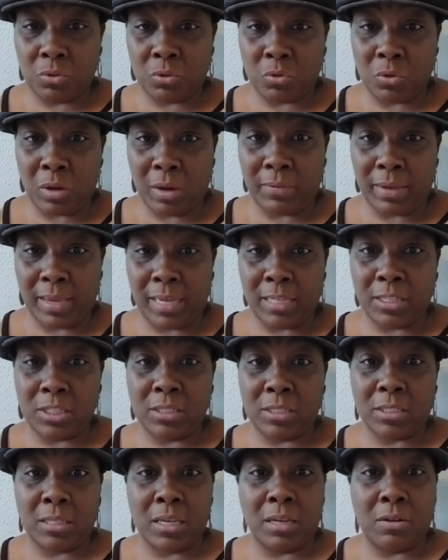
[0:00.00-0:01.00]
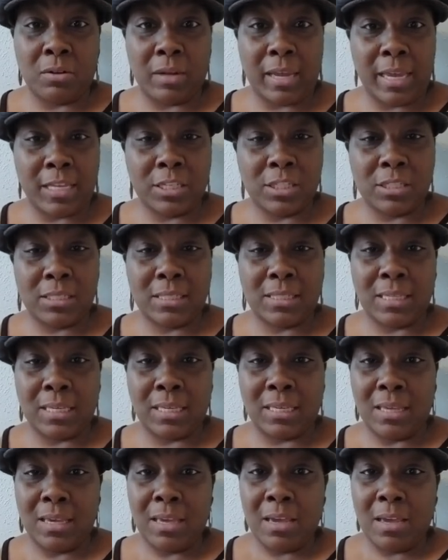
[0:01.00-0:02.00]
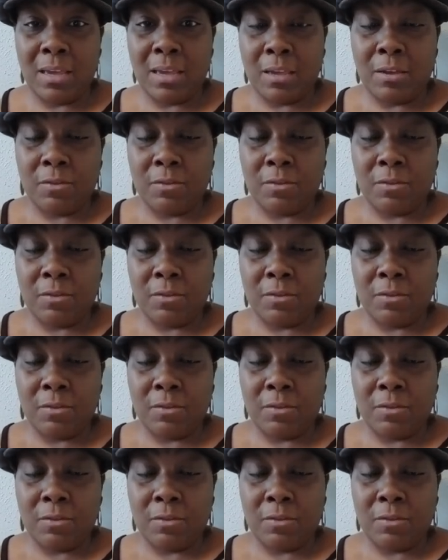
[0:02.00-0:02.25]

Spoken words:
through a travel agent or agency,